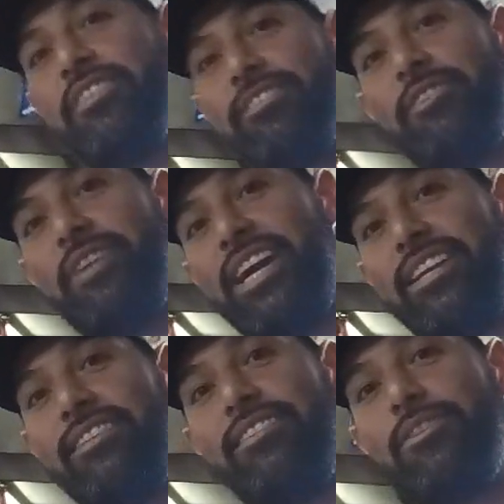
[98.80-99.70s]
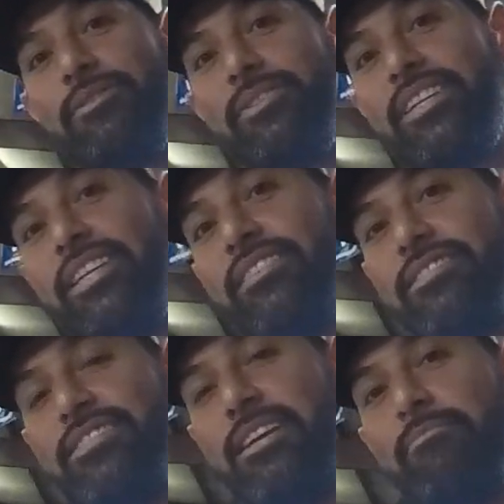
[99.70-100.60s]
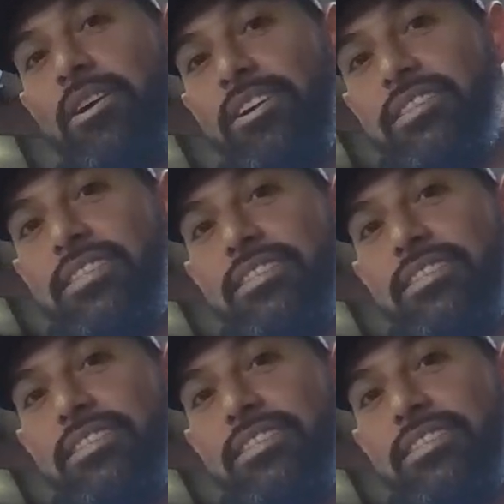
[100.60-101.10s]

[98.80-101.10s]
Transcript: They're located locally here in San Marcos.